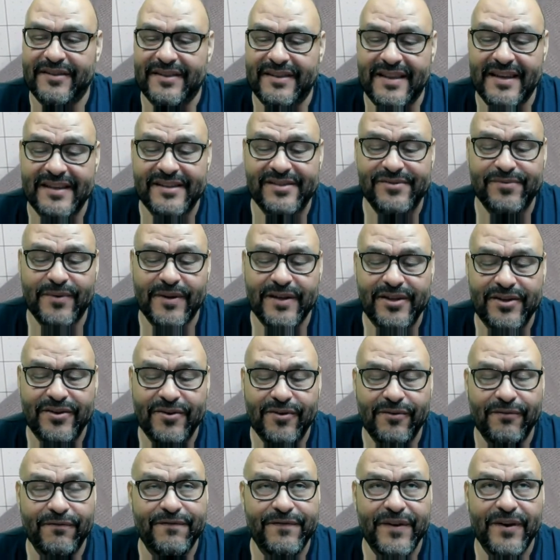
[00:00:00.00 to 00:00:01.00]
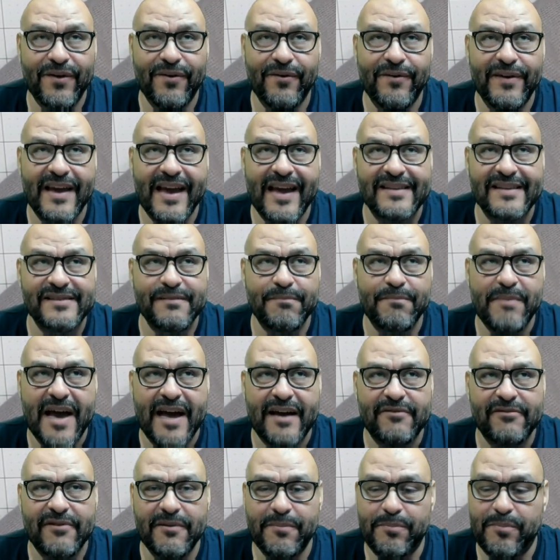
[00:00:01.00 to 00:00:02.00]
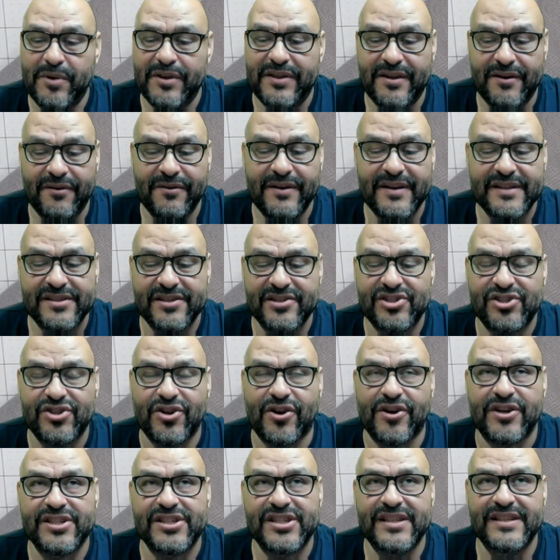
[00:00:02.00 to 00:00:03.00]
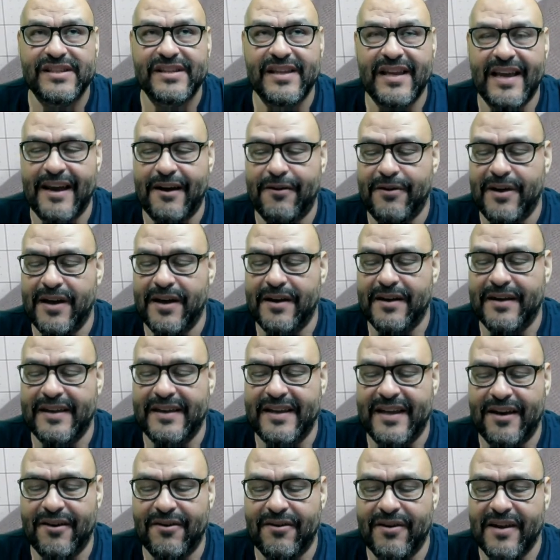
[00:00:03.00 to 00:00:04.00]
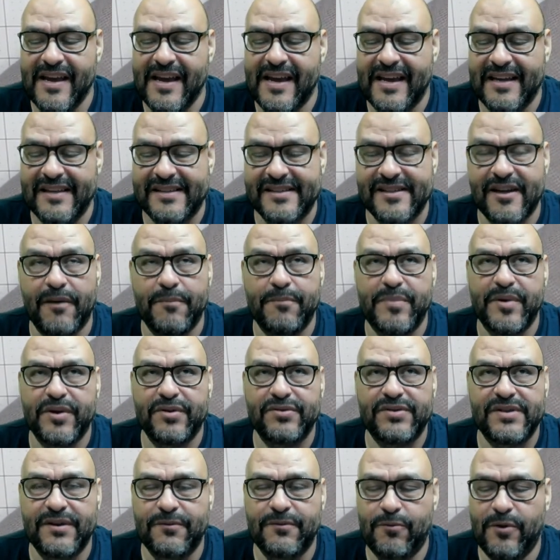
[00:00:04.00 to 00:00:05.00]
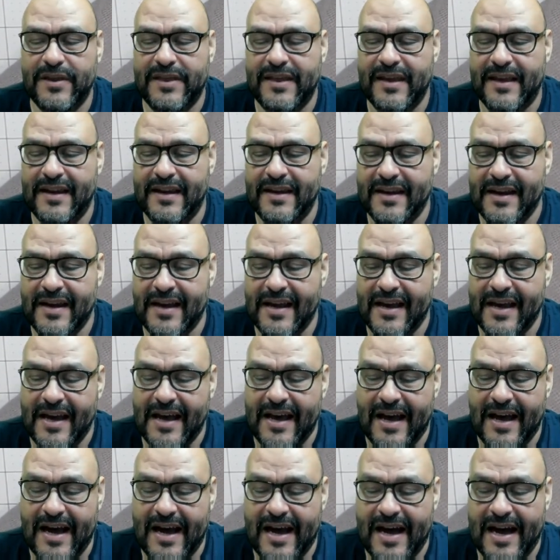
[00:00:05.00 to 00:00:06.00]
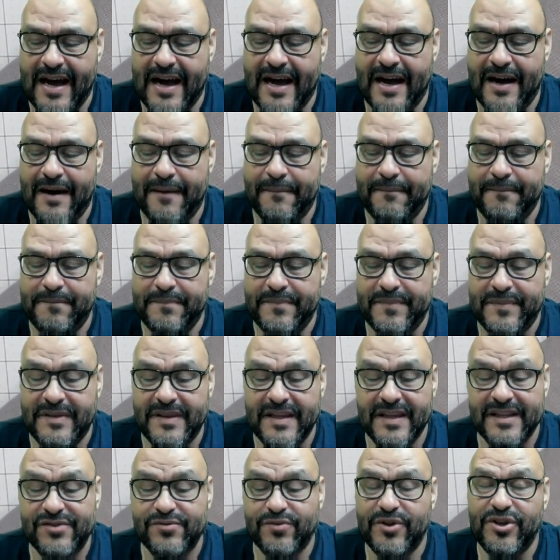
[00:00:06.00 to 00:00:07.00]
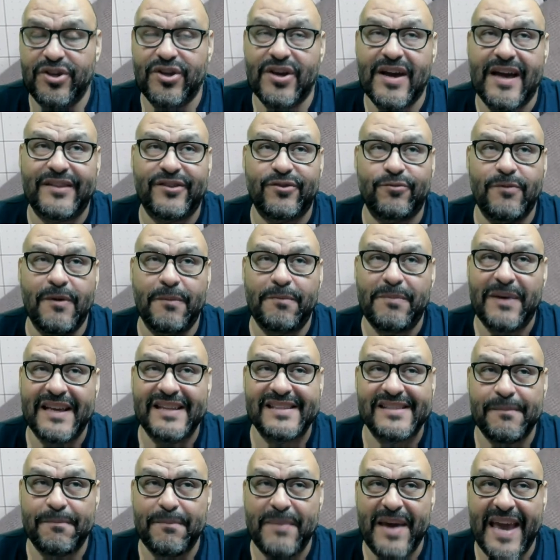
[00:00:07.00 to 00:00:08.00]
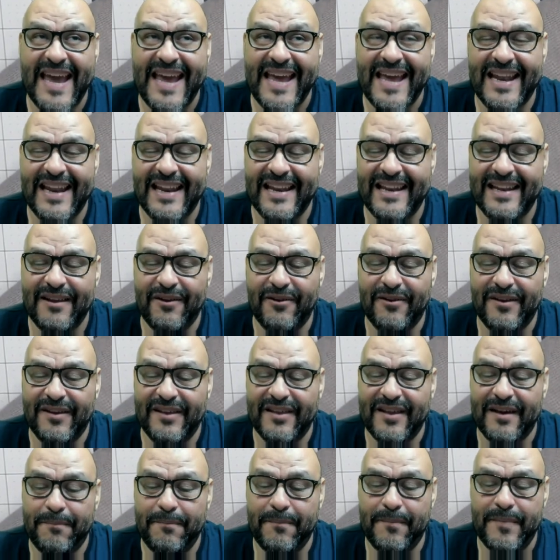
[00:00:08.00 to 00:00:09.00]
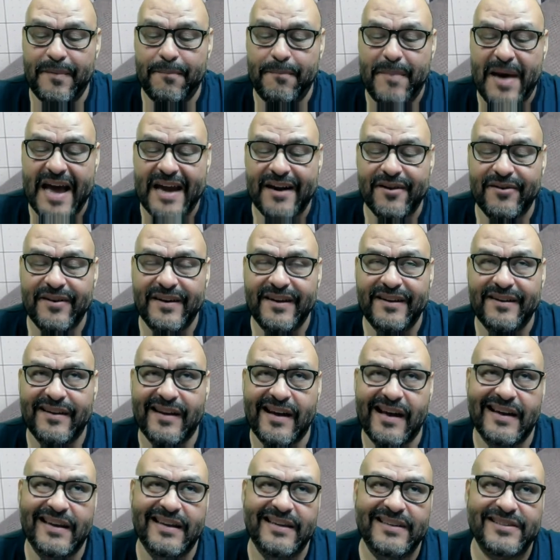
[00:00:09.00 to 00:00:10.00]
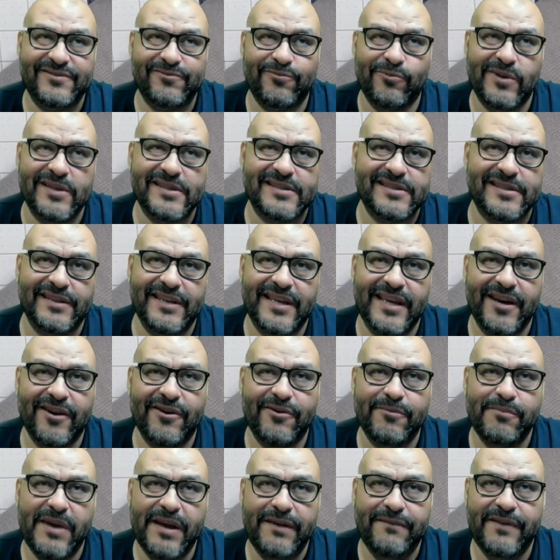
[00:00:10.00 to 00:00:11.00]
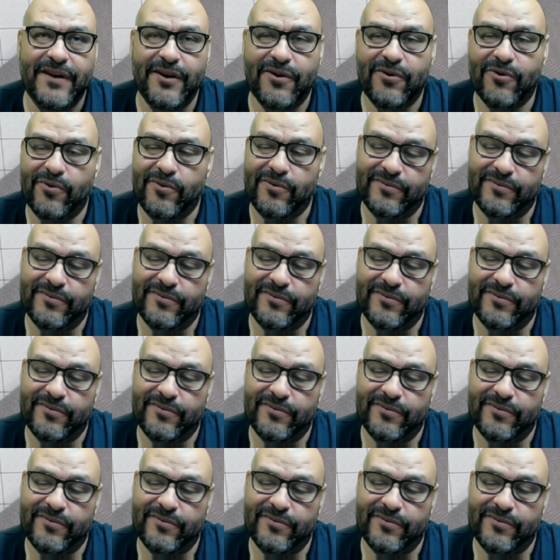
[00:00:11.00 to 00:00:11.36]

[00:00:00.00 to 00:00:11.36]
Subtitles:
This one, you don't feel it has a battery, but there is a charging area in here. It's all built in within. This one, you have to replace the battery at least once a year, maybe, or